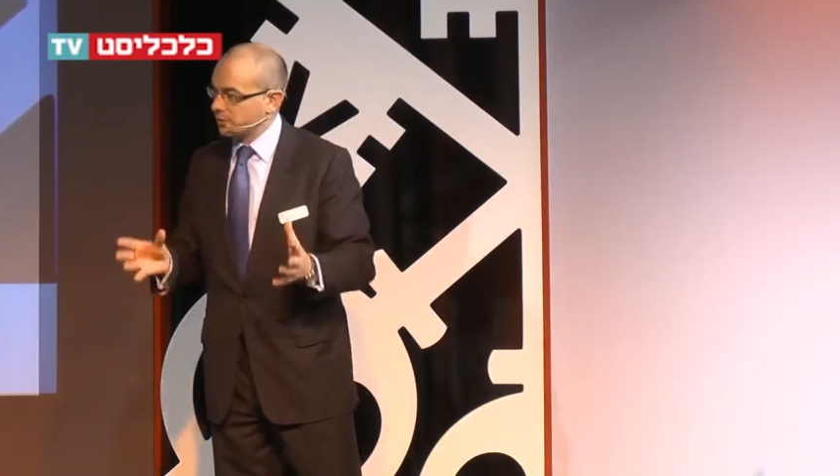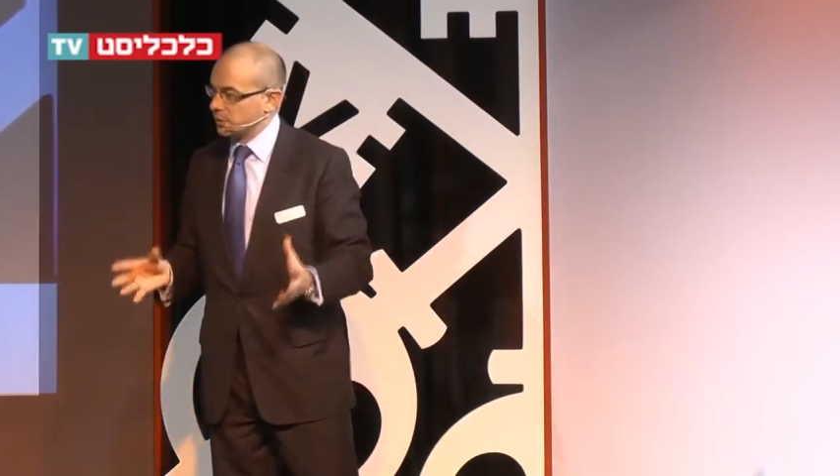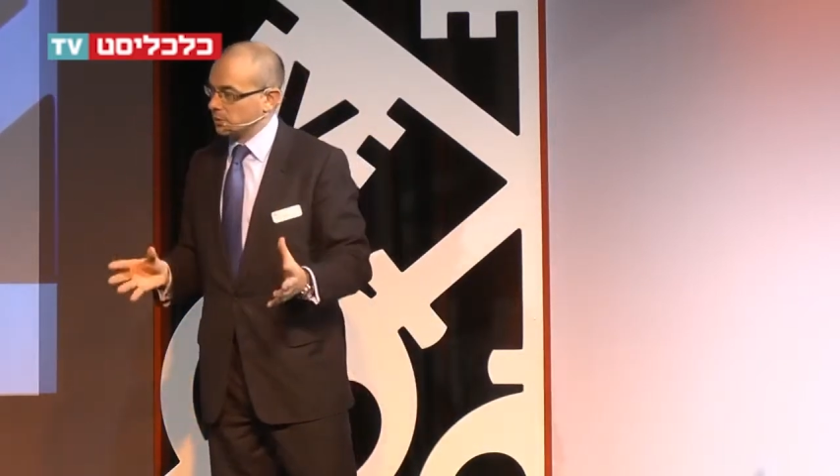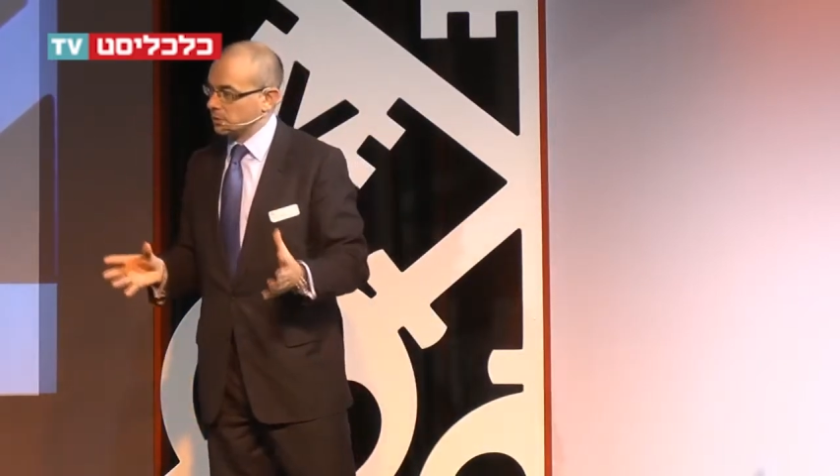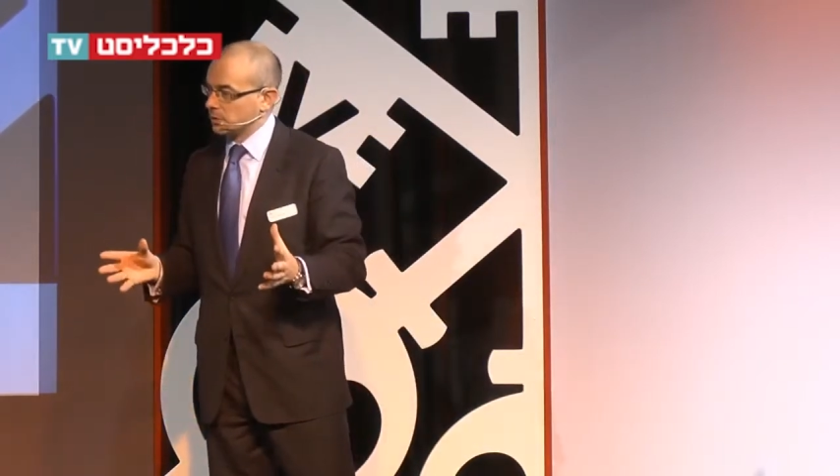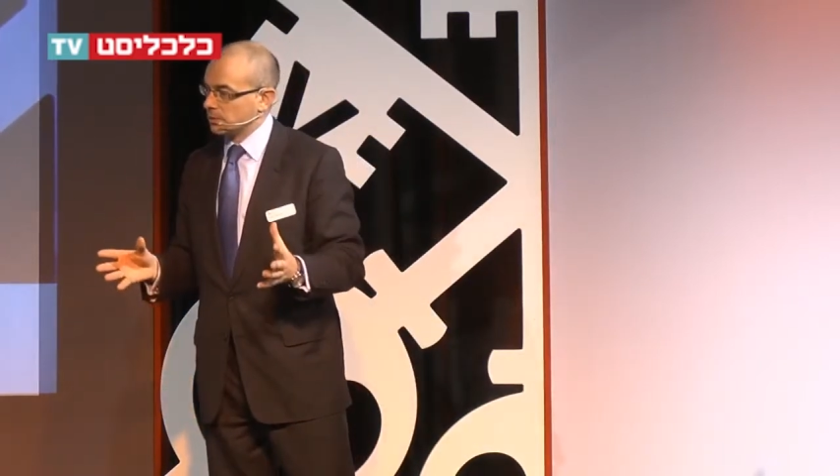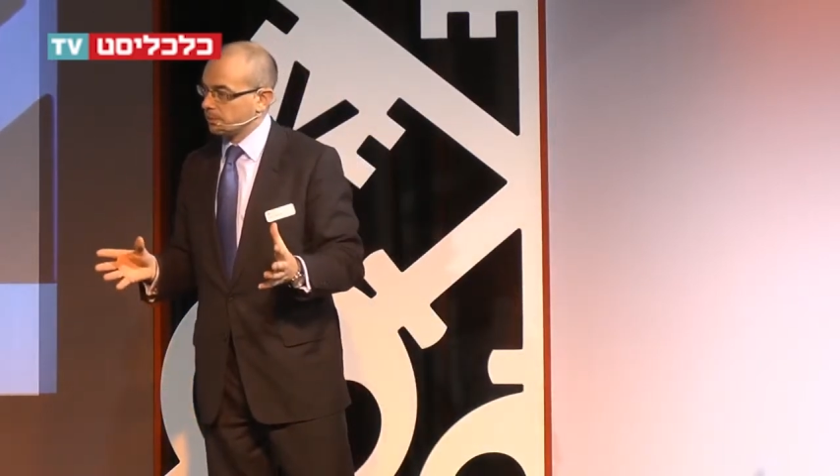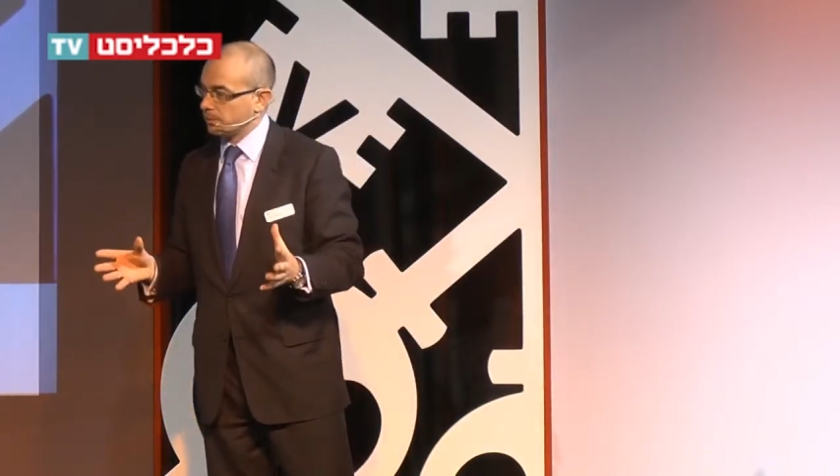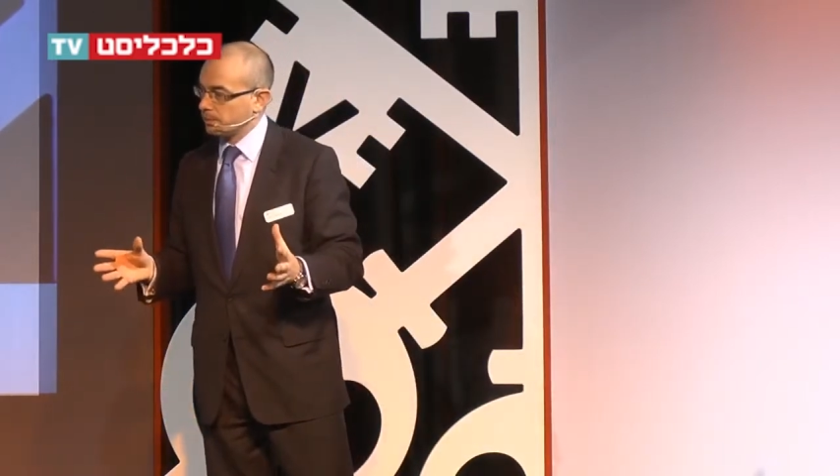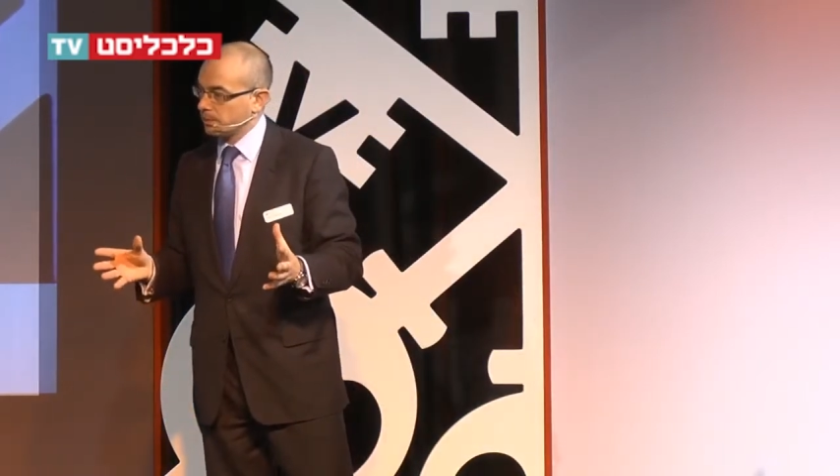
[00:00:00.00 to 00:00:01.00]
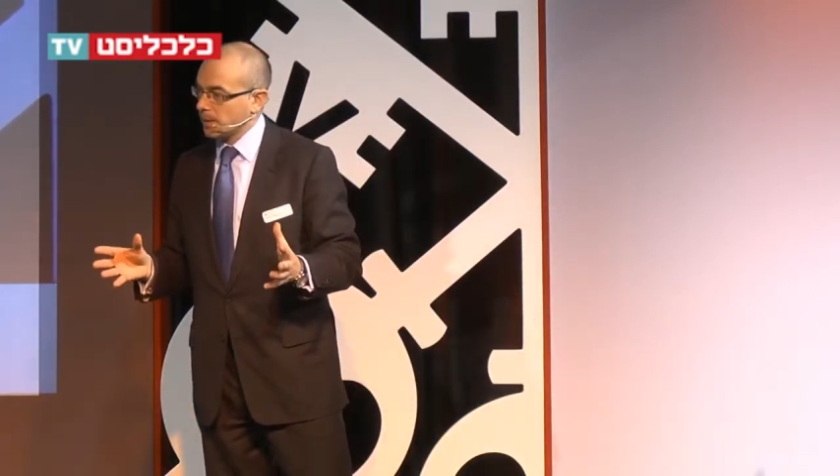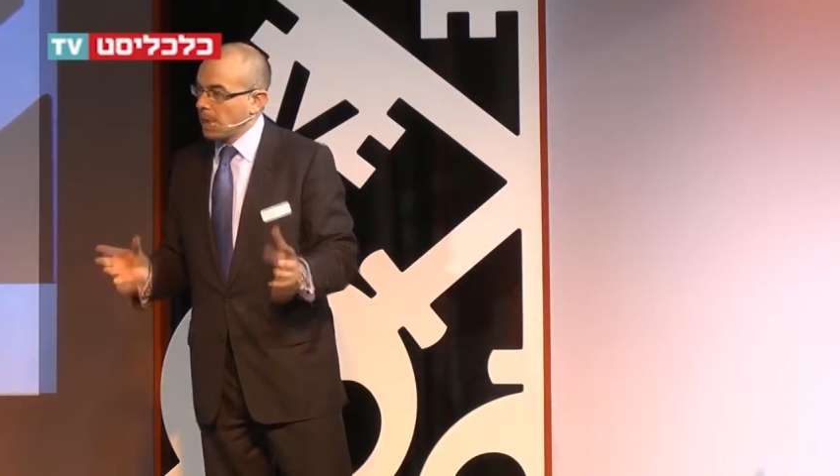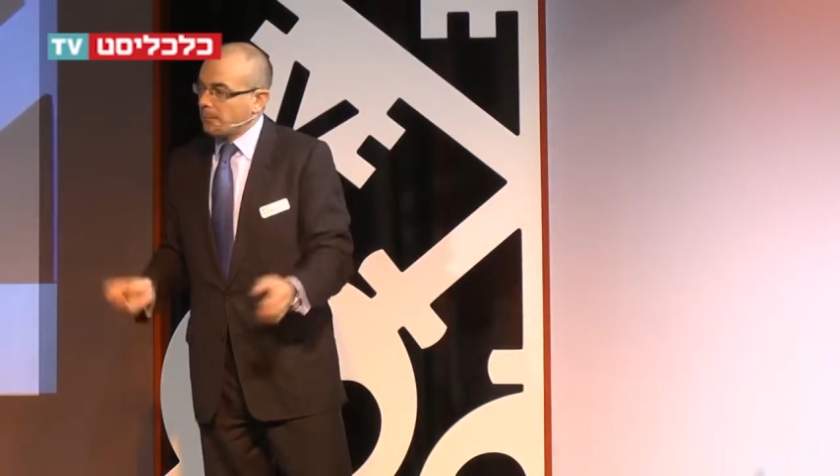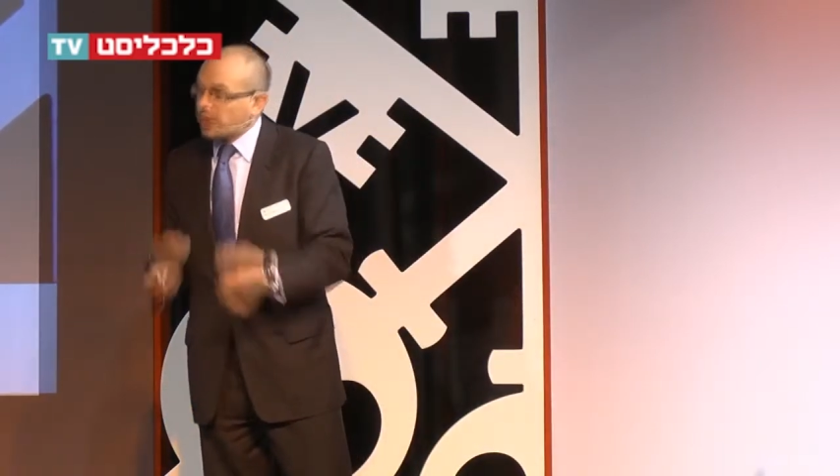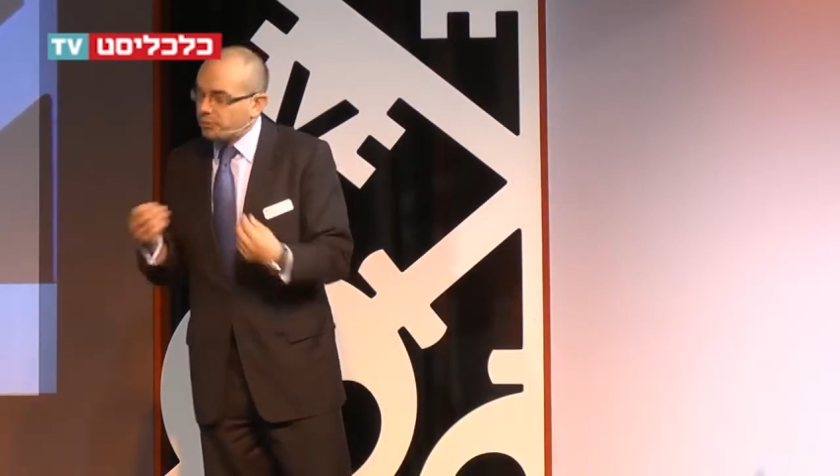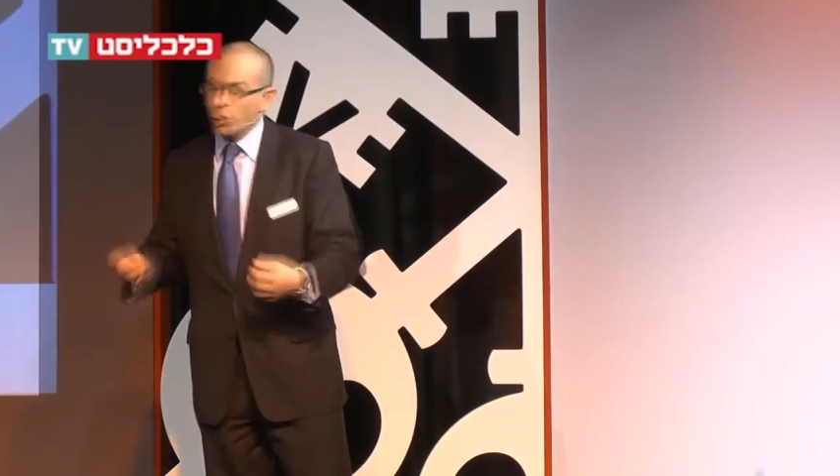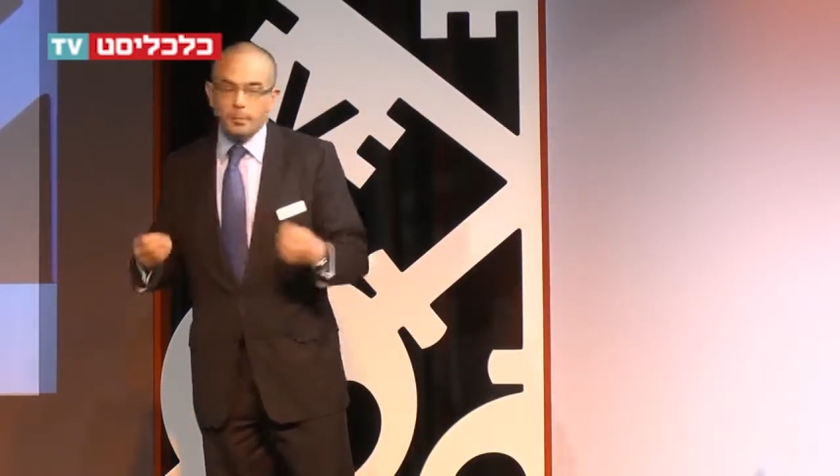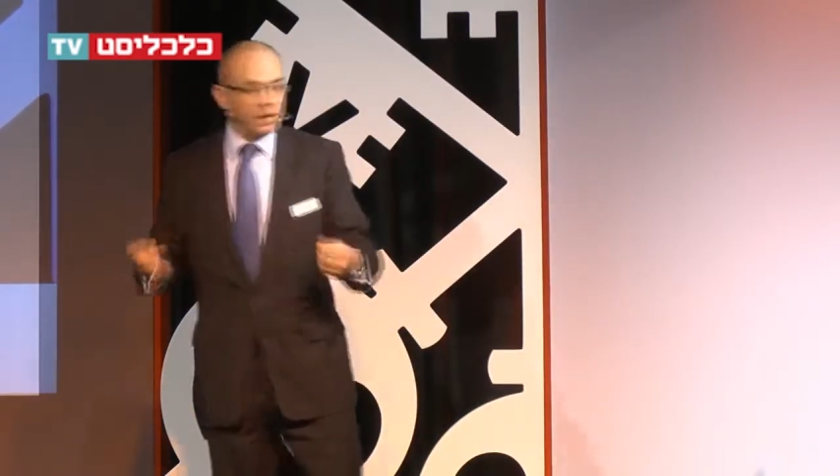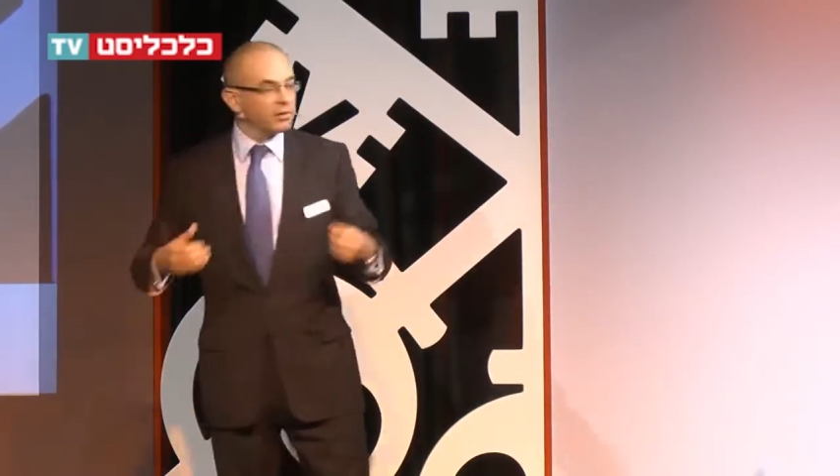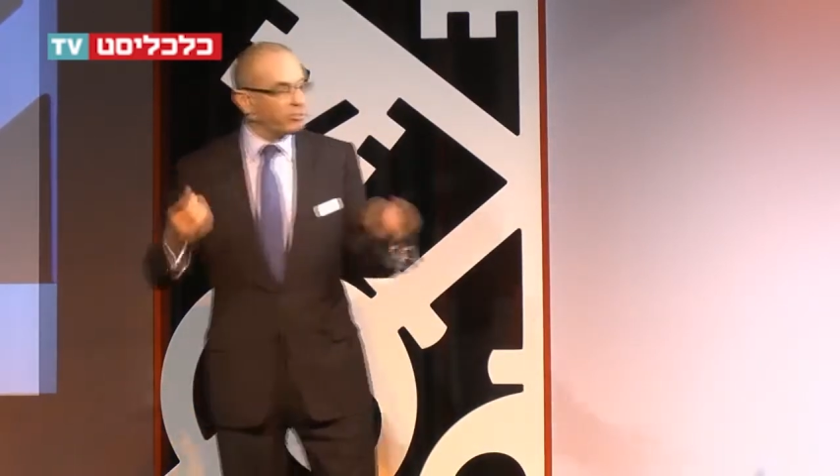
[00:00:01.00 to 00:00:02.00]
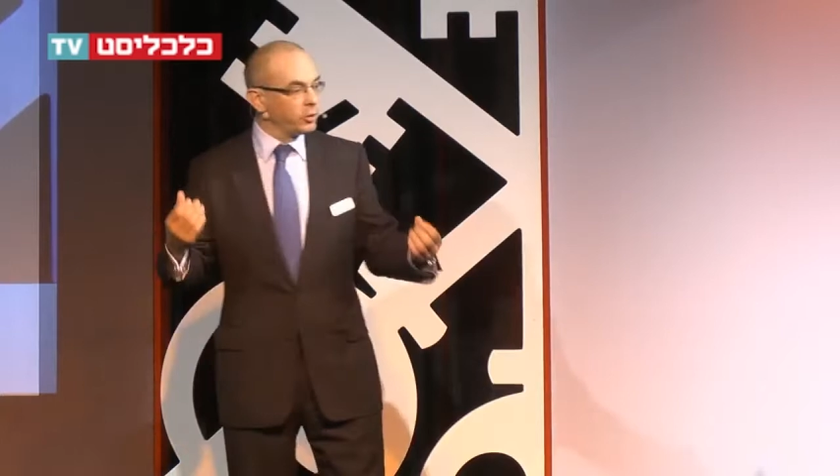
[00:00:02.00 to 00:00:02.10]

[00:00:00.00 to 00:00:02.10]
food. But if you're buying